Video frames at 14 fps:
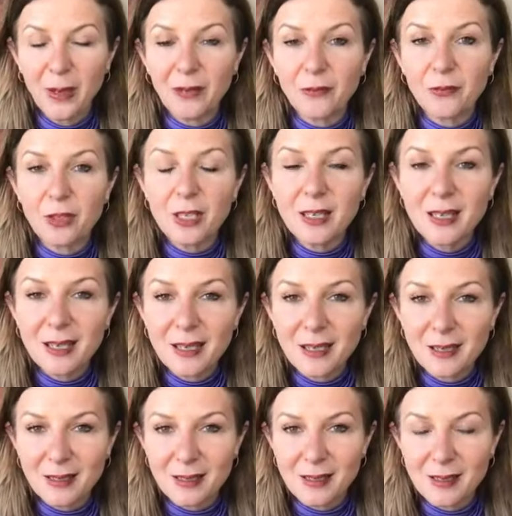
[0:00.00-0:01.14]
But
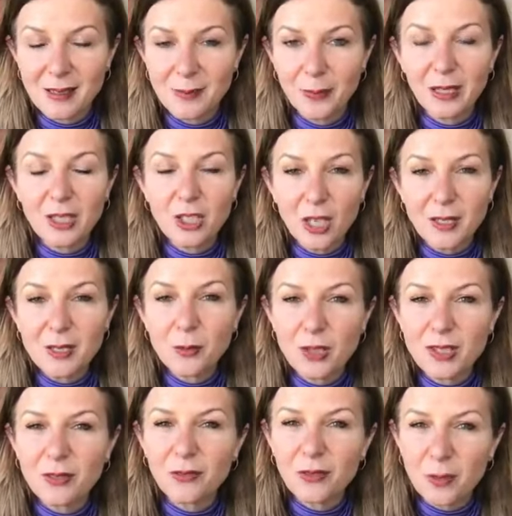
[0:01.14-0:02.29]
it just
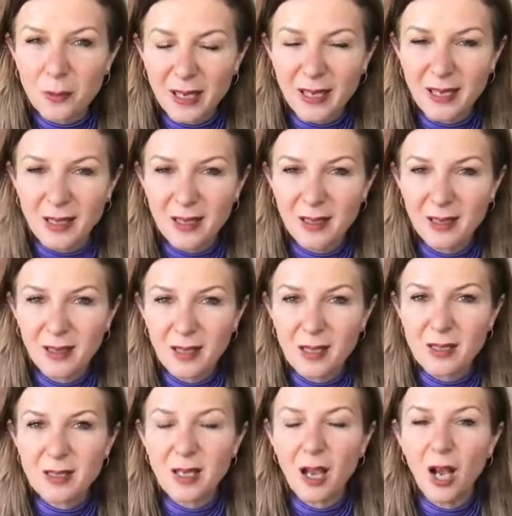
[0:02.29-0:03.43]
wasn't for me.
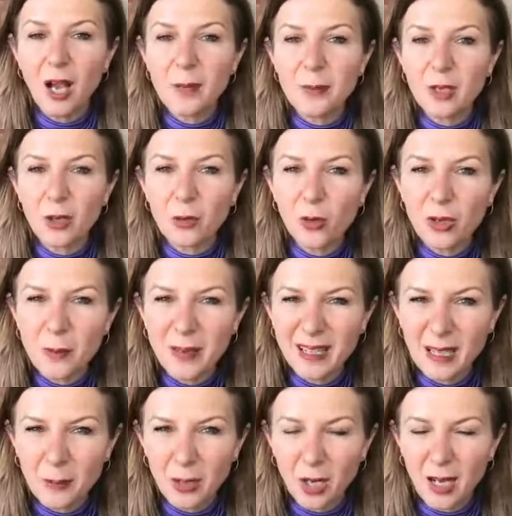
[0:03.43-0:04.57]
So I'd be on
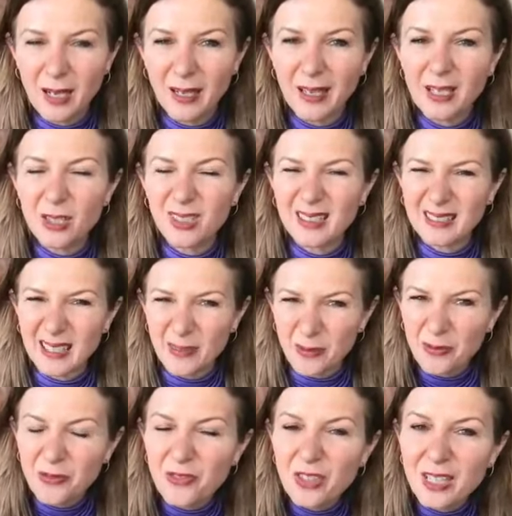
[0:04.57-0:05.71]
automatic pilot. And you know that
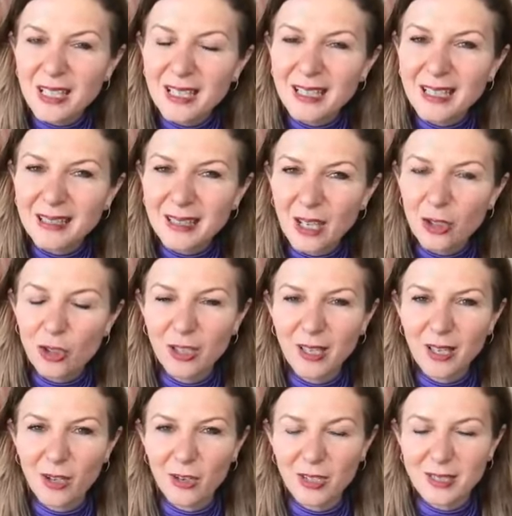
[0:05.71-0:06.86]
feeling that you
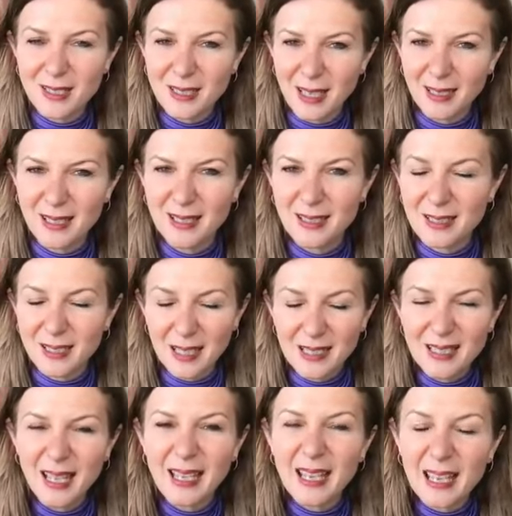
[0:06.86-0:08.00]
get on a
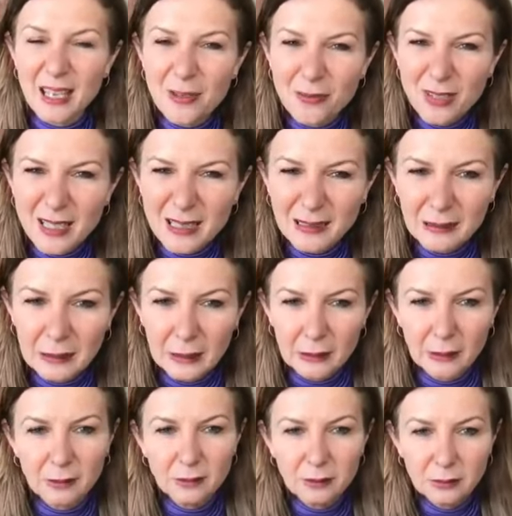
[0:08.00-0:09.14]
Sunday evening?
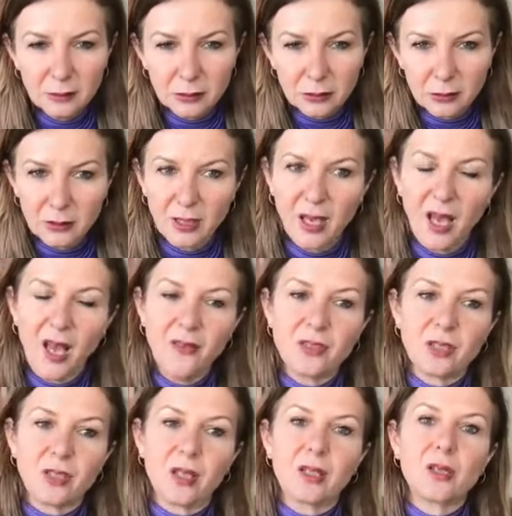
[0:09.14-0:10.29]
Ooh, we have
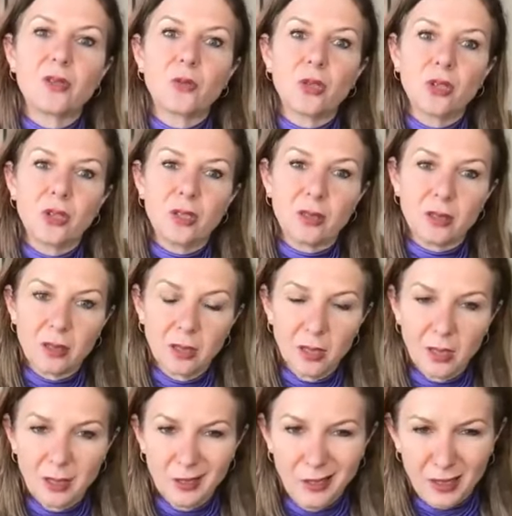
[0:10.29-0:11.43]
to go to work.
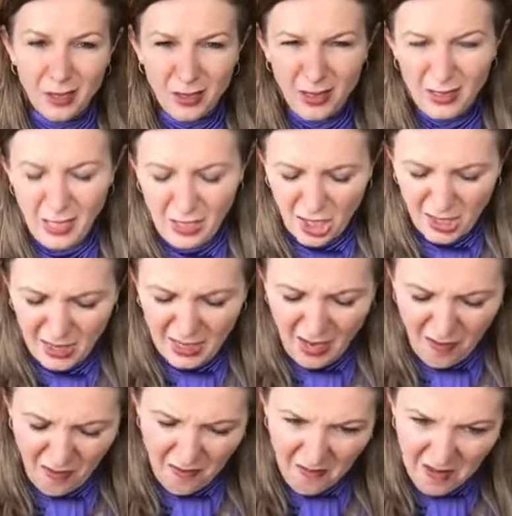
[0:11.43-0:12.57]
You know that, just
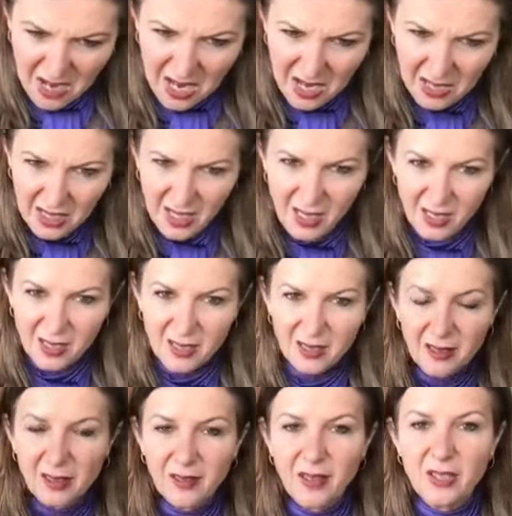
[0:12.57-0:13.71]
that feeling.
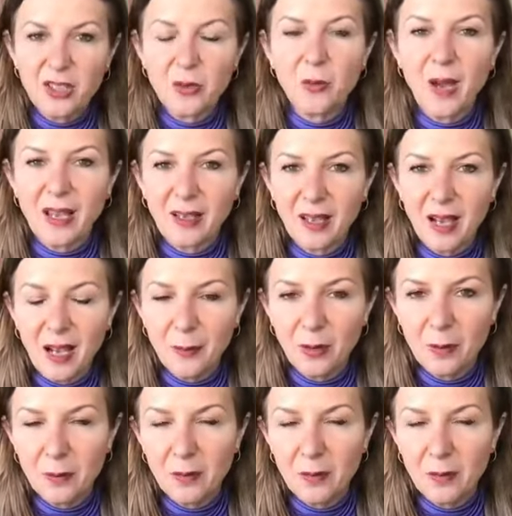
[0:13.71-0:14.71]
Then you wake up